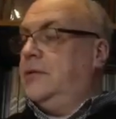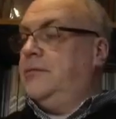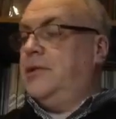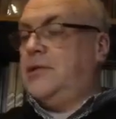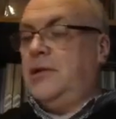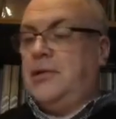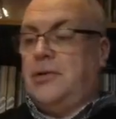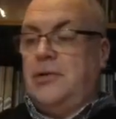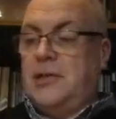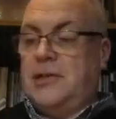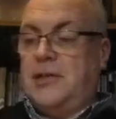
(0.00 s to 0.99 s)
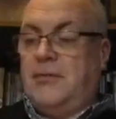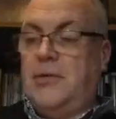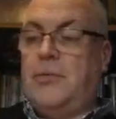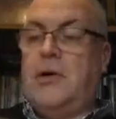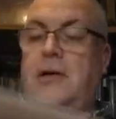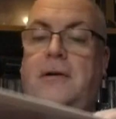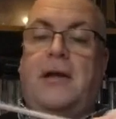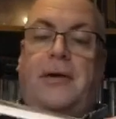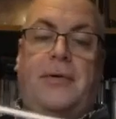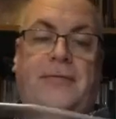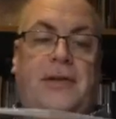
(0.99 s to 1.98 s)
originally issued in 71.
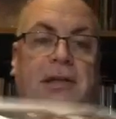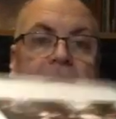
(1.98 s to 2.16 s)
However, the